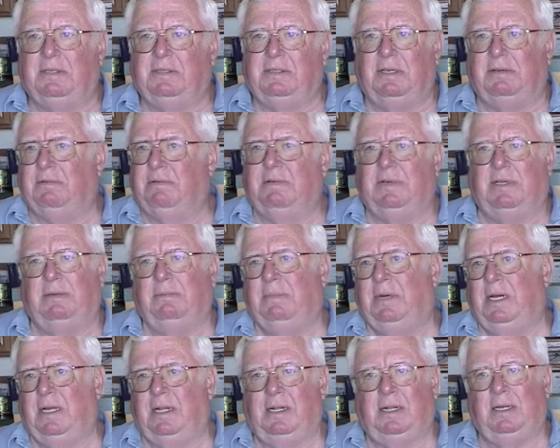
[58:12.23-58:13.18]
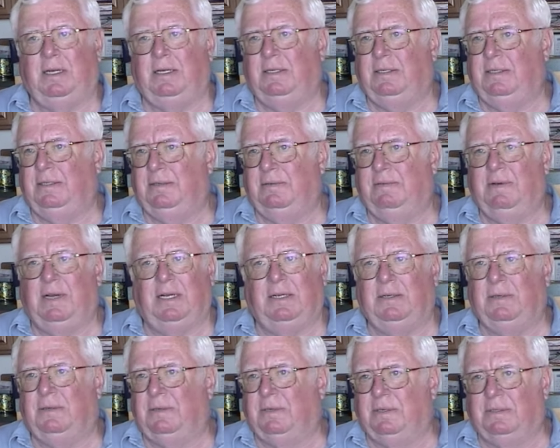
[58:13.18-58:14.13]
Like I say, we're running Model A's, you're
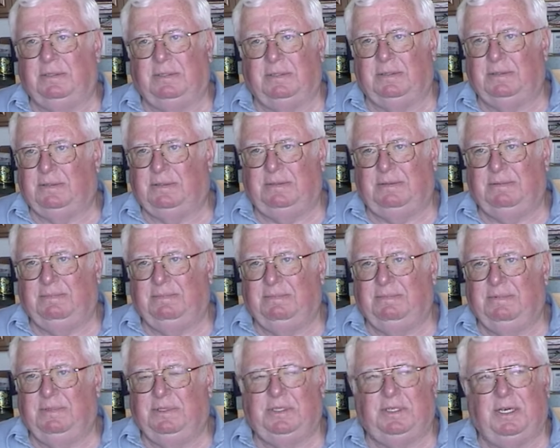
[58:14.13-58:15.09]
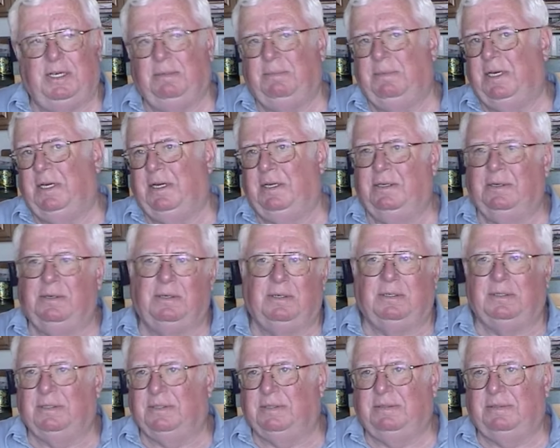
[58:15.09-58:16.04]
riding horses, skiing behind the
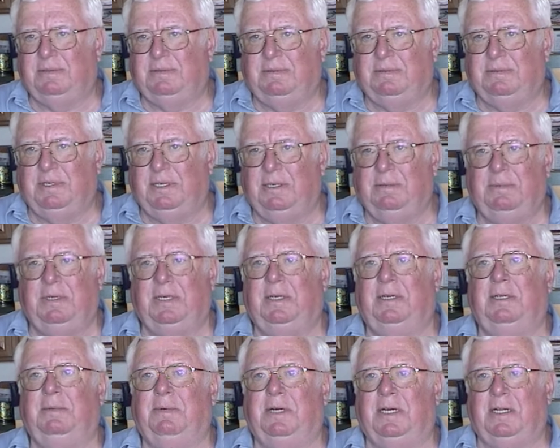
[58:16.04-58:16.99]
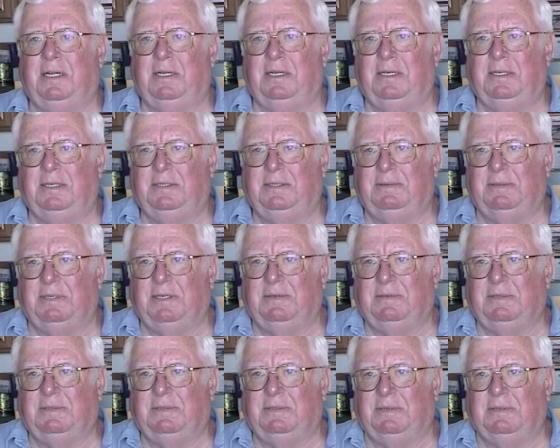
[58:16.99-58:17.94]
horses, skiing behind the Model A's,
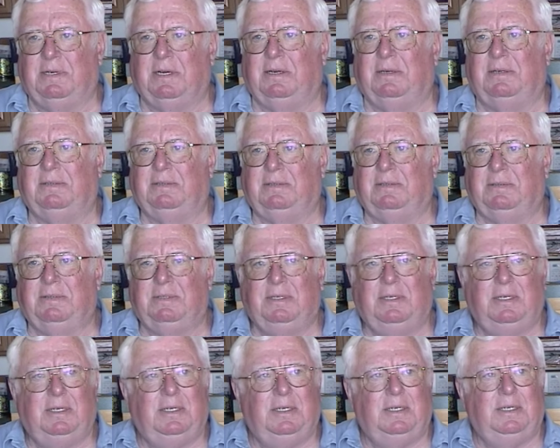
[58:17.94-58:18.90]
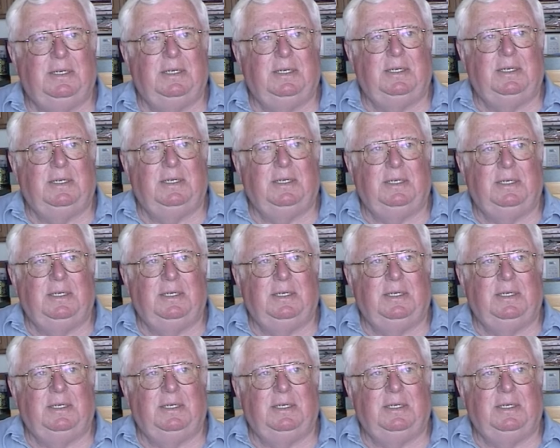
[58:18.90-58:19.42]
whatever, or cars. Mm -hmm.